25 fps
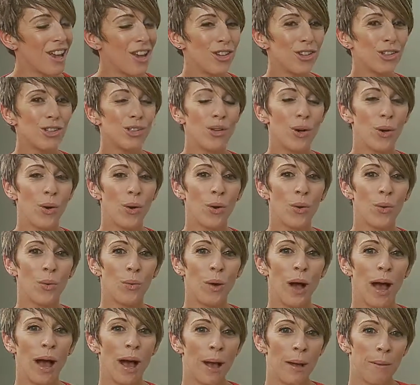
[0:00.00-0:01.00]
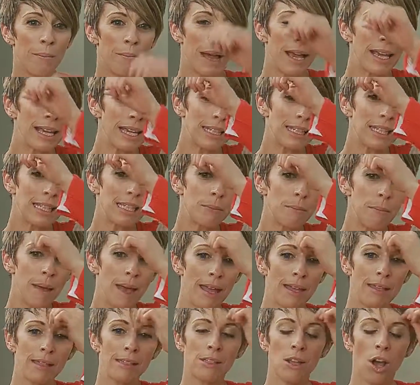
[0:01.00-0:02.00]
So I guess it
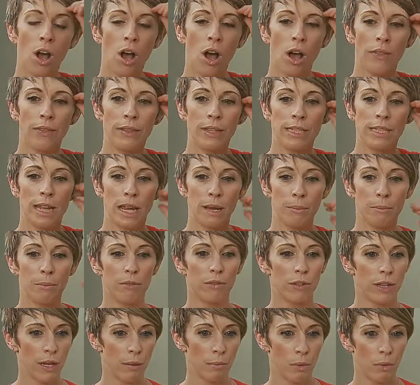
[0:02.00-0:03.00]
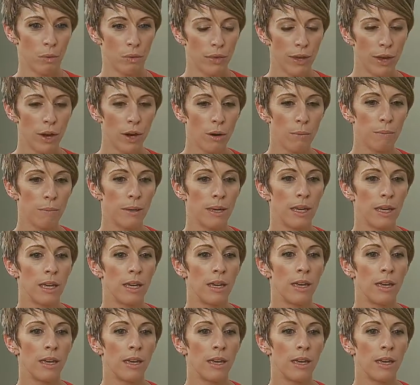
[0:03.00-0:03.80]
depends on the type of chemotherapy.